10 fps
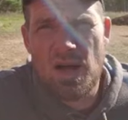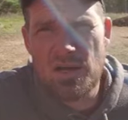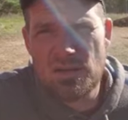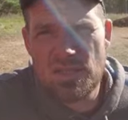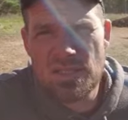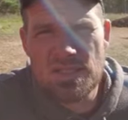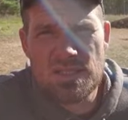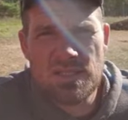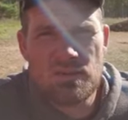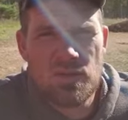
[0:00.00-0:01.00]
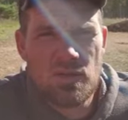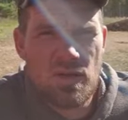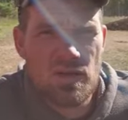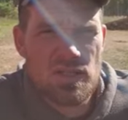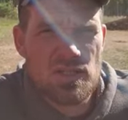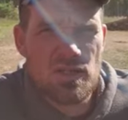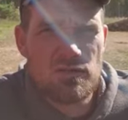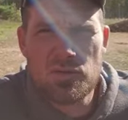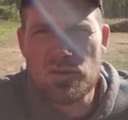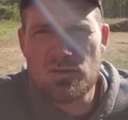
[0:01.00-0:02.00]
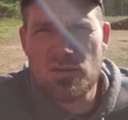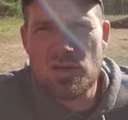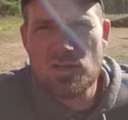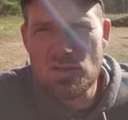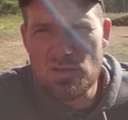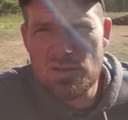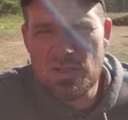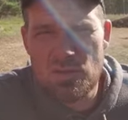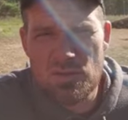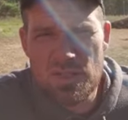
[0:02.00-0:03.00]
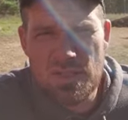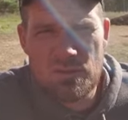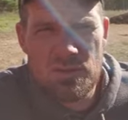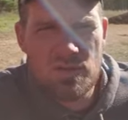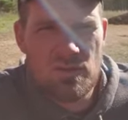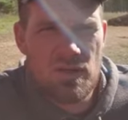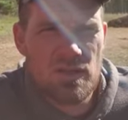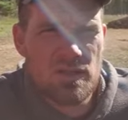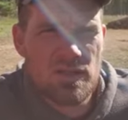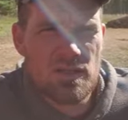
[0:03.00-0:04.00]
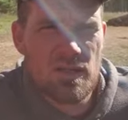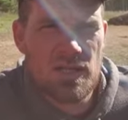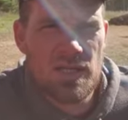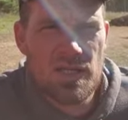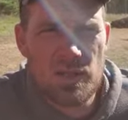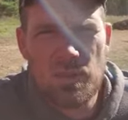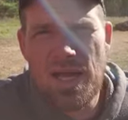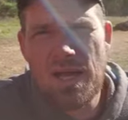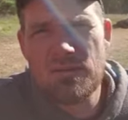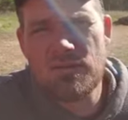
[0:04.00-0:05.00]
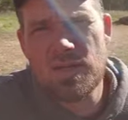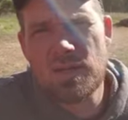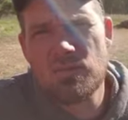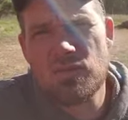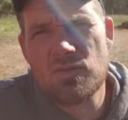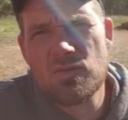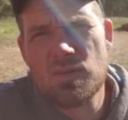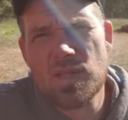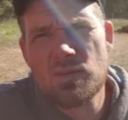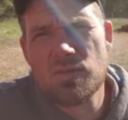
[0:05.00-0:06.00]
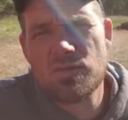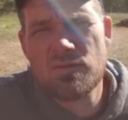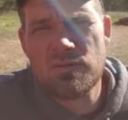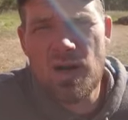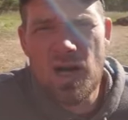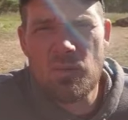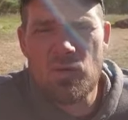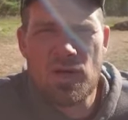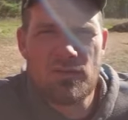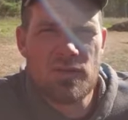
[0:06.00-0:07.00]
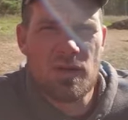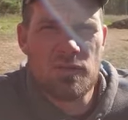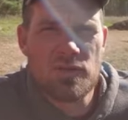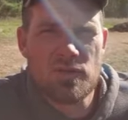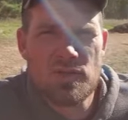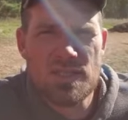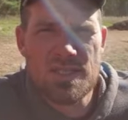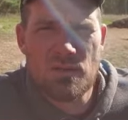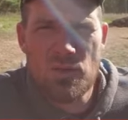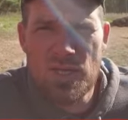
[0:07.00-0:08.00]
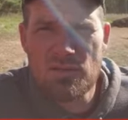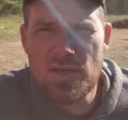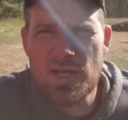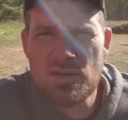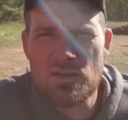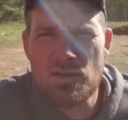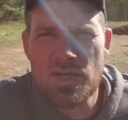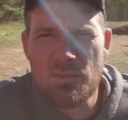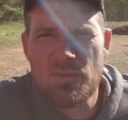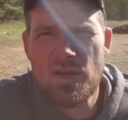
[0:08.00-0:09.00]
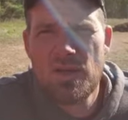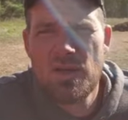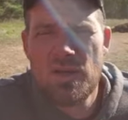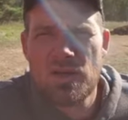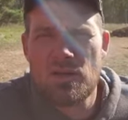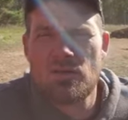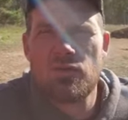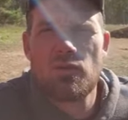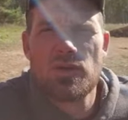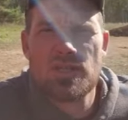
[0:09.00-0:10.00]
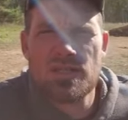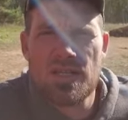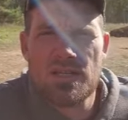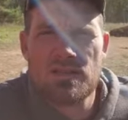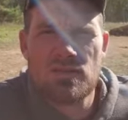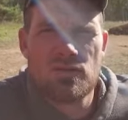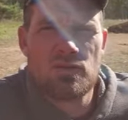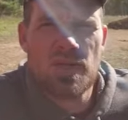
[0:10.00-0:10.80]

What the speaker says: high on the list. We no longer saw a future for our children over there. We no longer saw a clear path for them to be able to farm or have the opportunities that we have had growing up. And therefore, we decided to